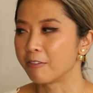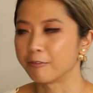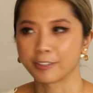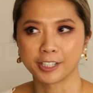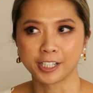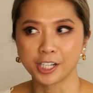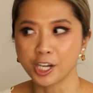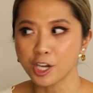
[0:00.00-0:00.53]
I'm
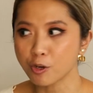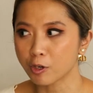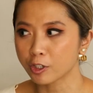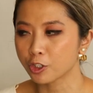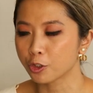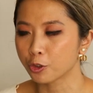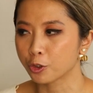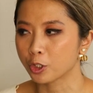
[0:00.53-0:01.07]
very new
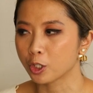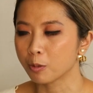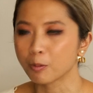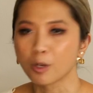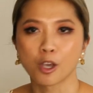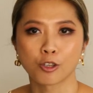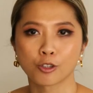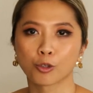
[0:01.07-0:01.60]
on YouTube,
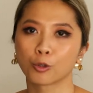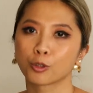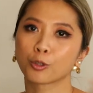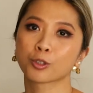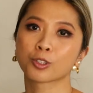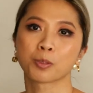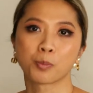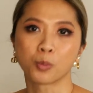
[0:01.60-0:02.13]
so
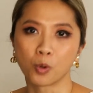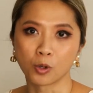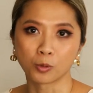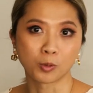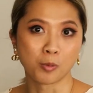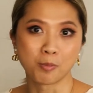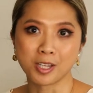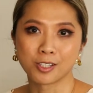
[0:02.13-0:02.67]
your support
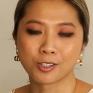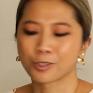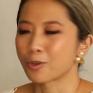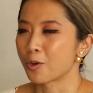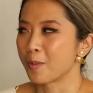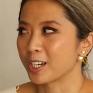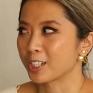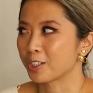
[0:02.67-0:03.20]
will mean
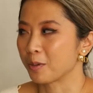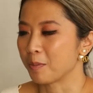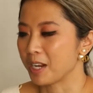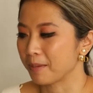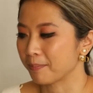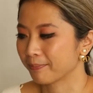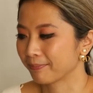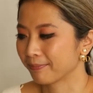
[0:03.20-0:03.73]
so much to
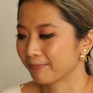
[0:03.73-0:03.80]
me.